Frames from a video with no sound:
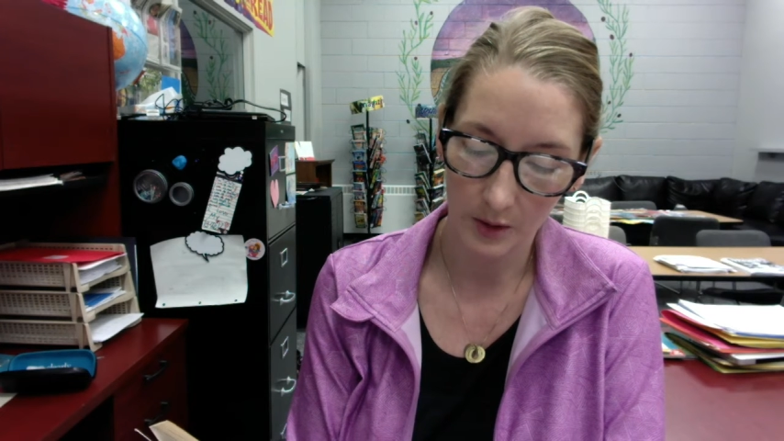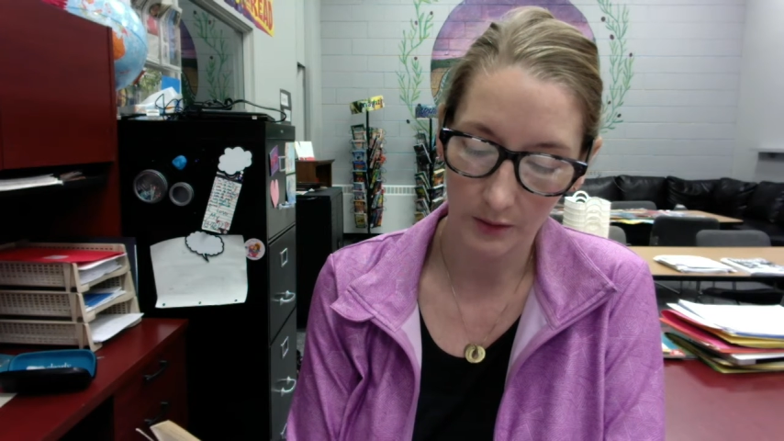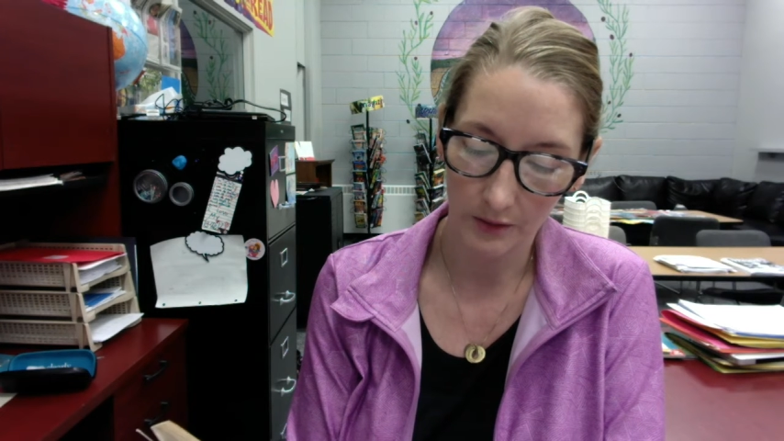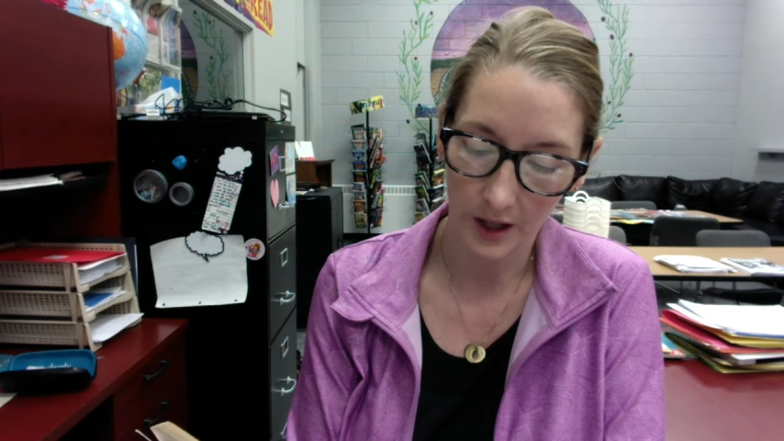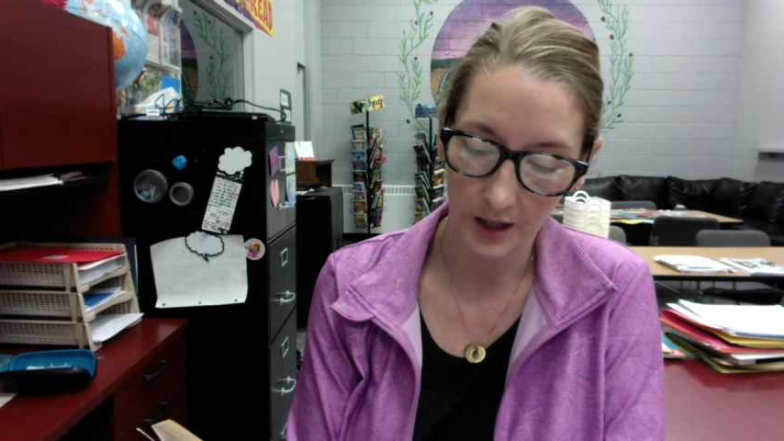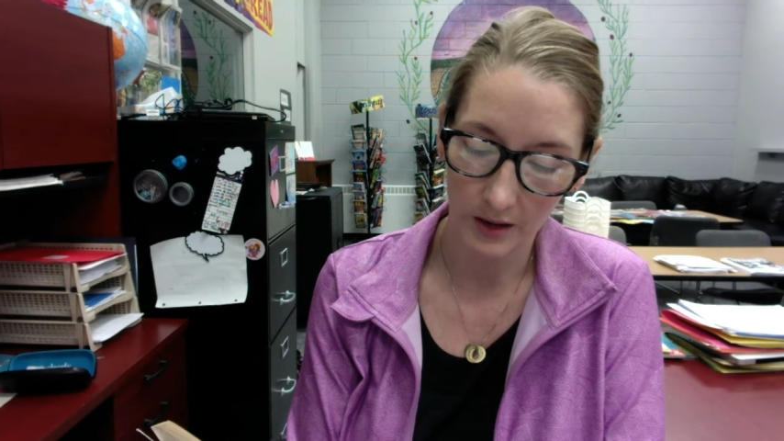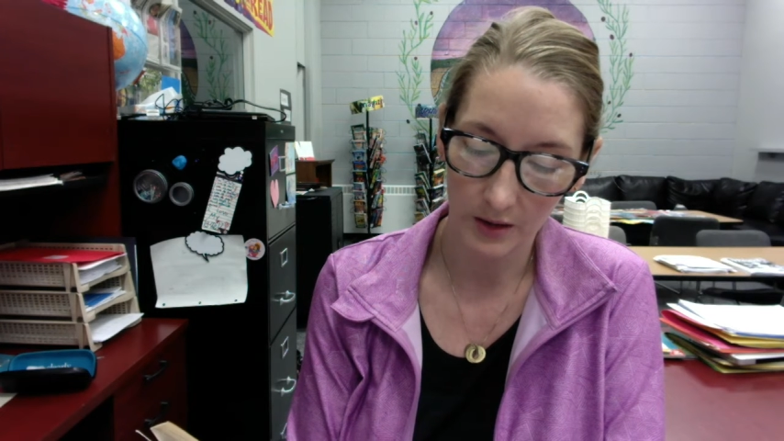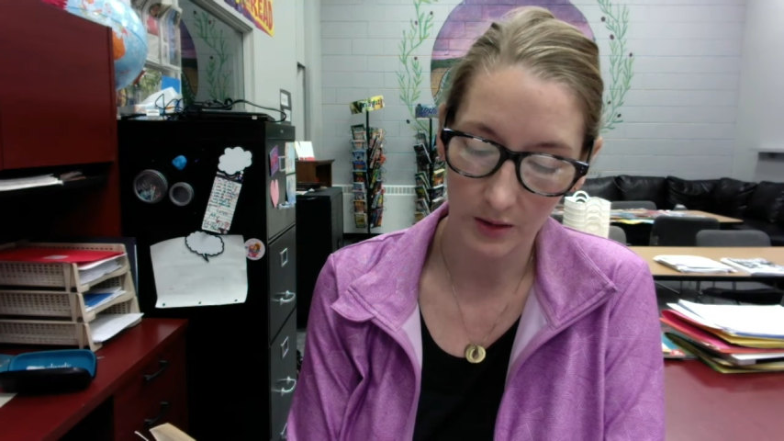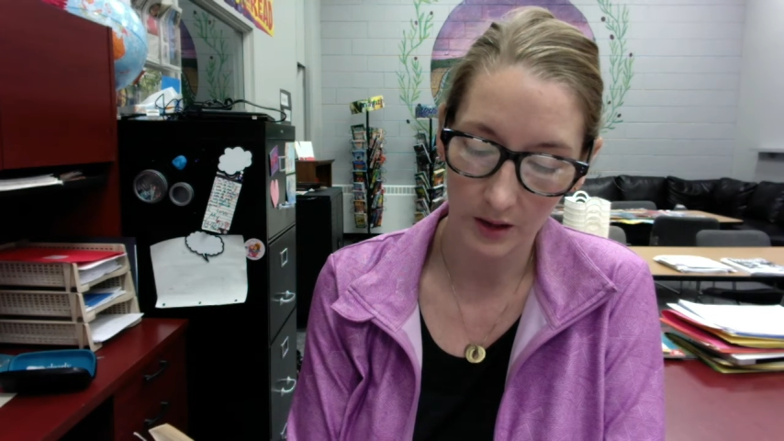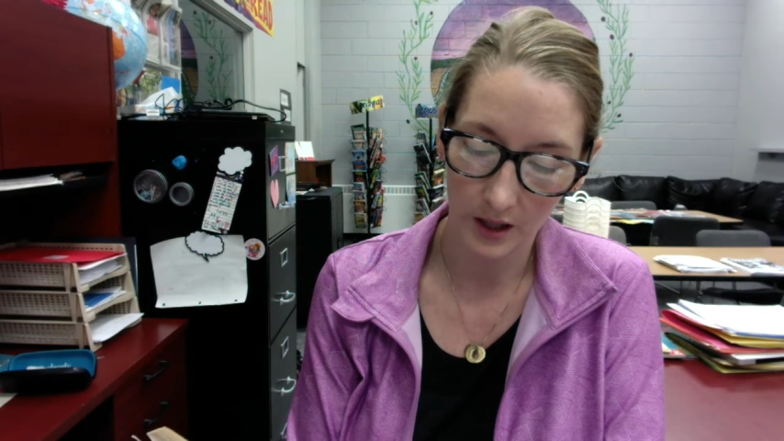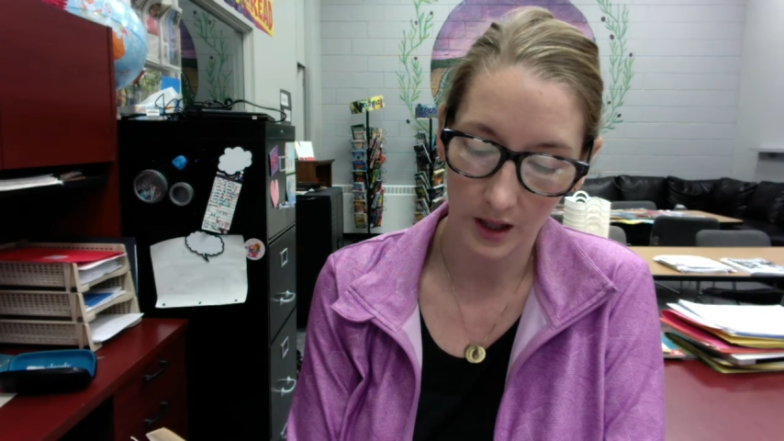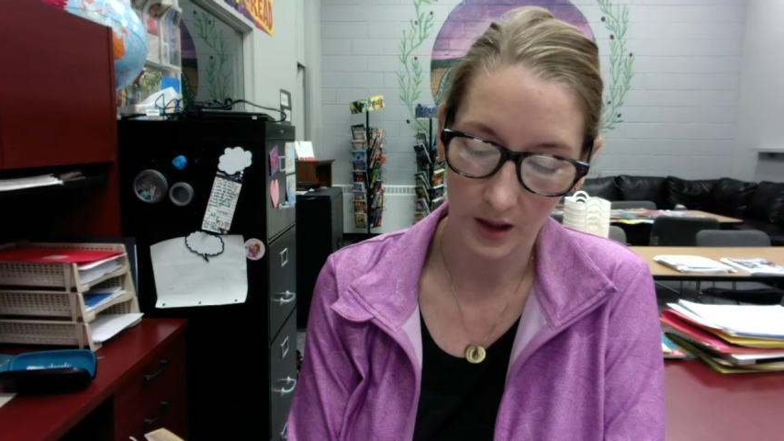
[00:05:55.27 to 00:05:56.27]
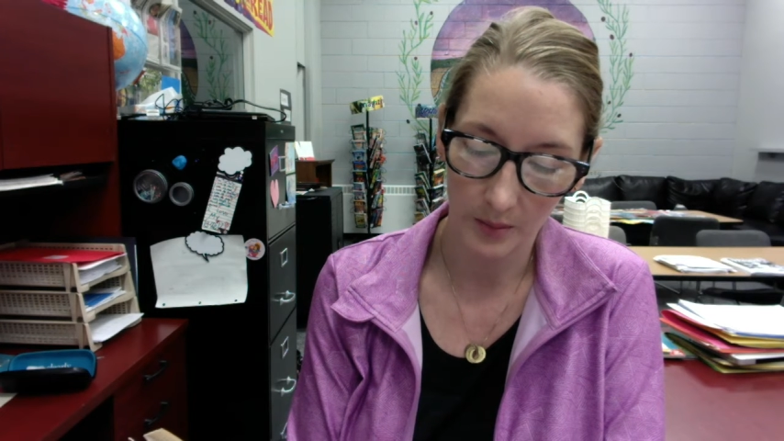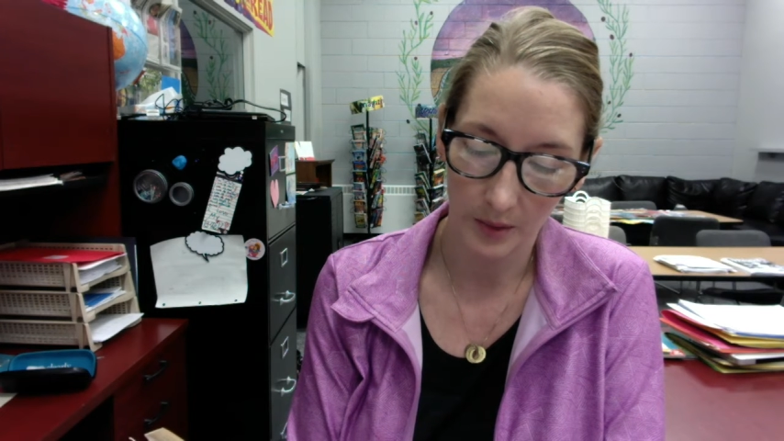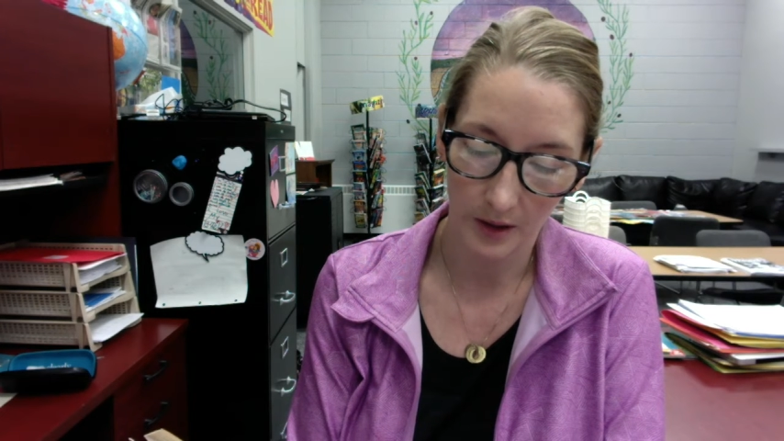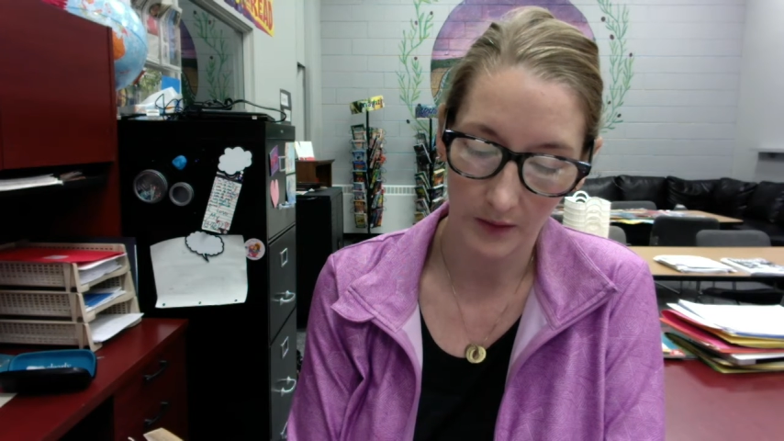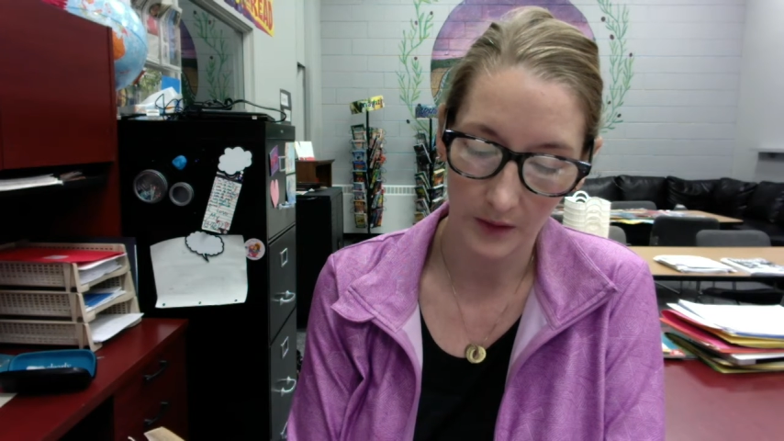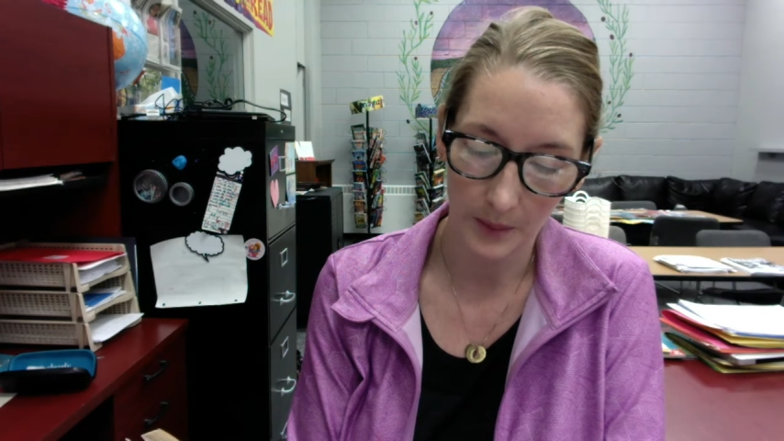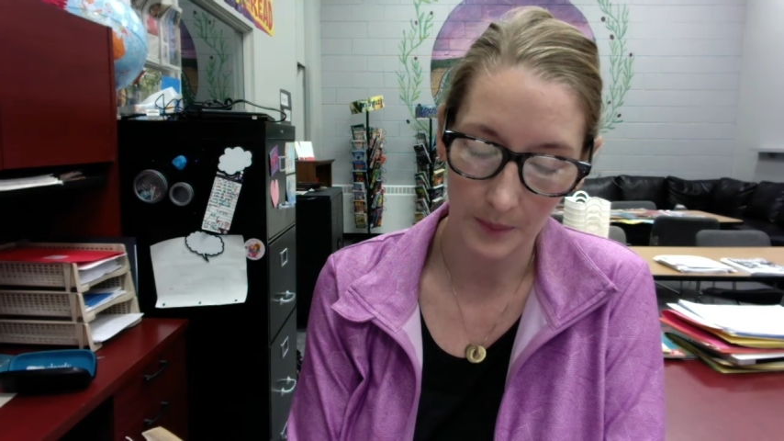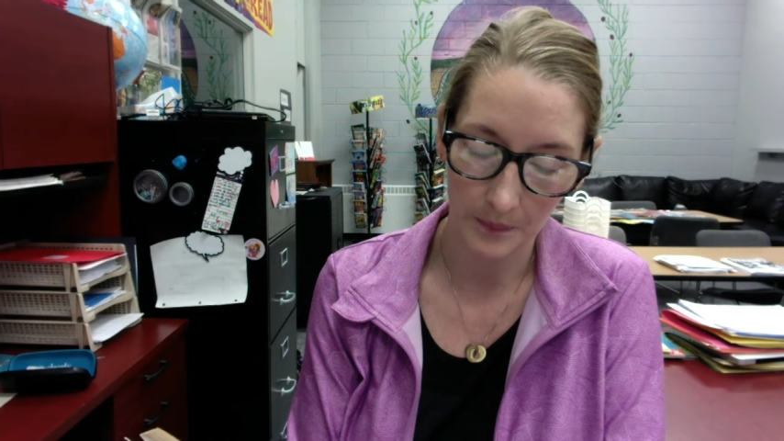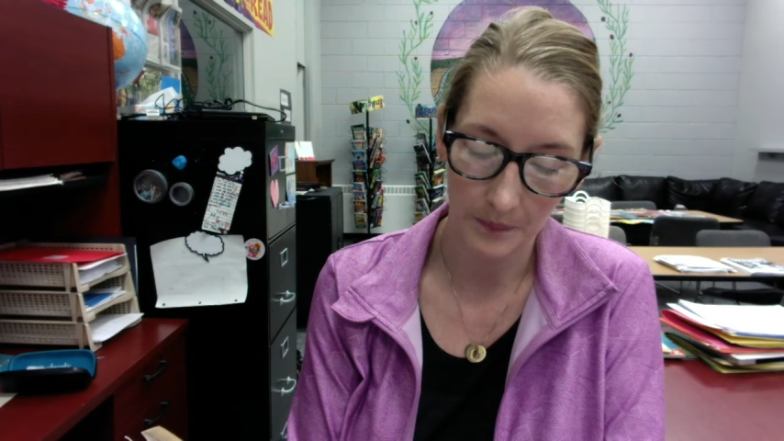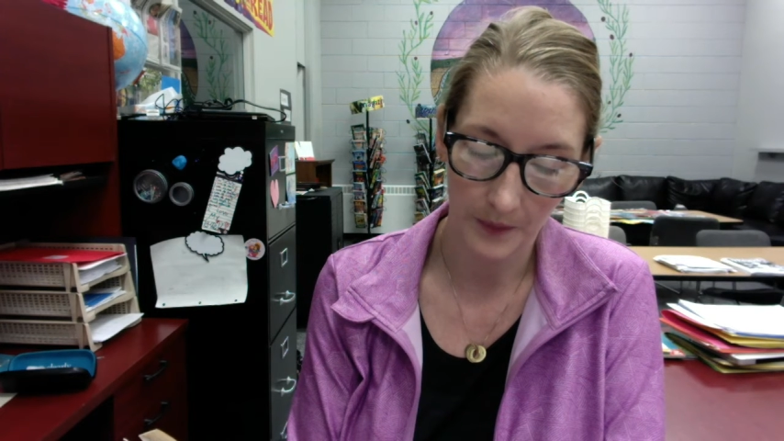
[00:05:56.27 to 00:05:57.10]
flying through the air above them,